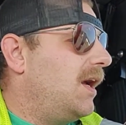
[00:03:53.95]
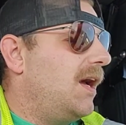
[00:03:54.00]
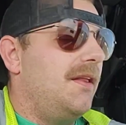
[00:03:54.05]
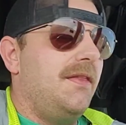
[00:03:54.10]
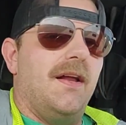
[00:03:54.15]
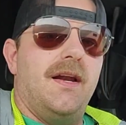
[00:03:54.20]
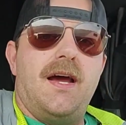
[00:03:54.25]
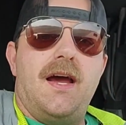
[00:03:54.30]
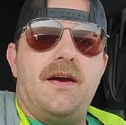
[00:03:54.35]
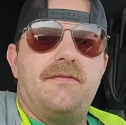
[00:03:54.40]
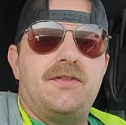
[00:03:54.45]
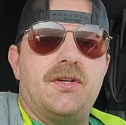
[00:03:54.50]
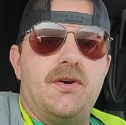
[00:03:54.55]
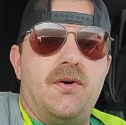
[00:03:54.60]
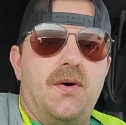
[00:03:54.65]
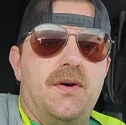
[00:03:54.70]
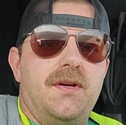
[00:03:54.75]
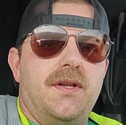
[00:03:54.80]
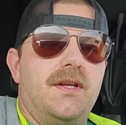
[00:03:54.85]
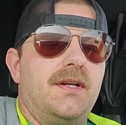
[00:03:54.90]
and then I have to
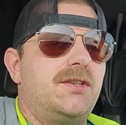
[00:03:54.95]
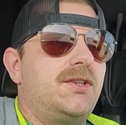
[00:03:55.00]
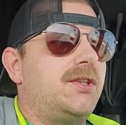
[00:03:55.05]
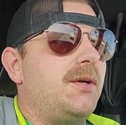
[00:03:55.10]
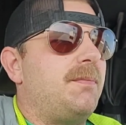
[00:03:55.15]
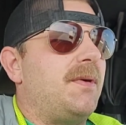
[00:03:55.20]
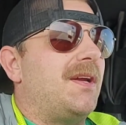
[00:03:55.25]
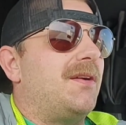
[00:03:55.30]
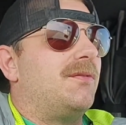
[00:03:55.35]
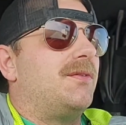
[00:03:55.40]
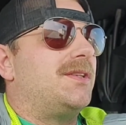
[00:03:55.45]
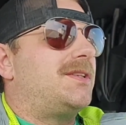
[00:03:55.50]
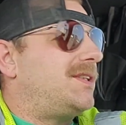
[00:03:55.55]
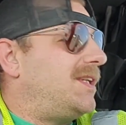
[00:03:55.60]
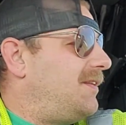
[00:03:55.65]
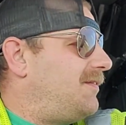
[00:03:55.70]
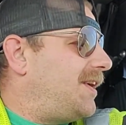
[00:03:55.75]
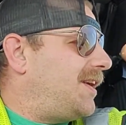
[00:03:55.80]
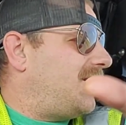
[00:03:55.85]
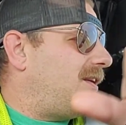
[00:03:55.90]
go into the shipping and
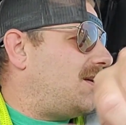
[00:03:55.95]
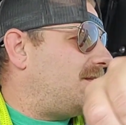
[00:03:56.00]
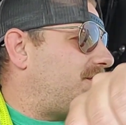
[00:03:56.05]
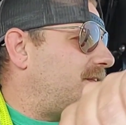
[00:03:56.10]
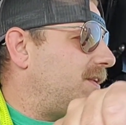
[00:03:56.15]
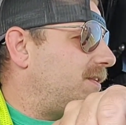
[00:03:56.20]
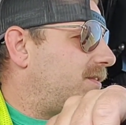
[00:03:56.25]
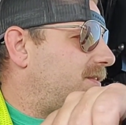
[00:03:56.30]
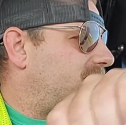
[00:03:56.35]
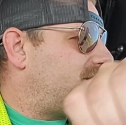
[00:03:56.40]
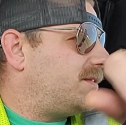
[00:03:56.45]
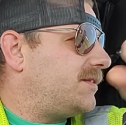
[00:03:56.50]
receiving office.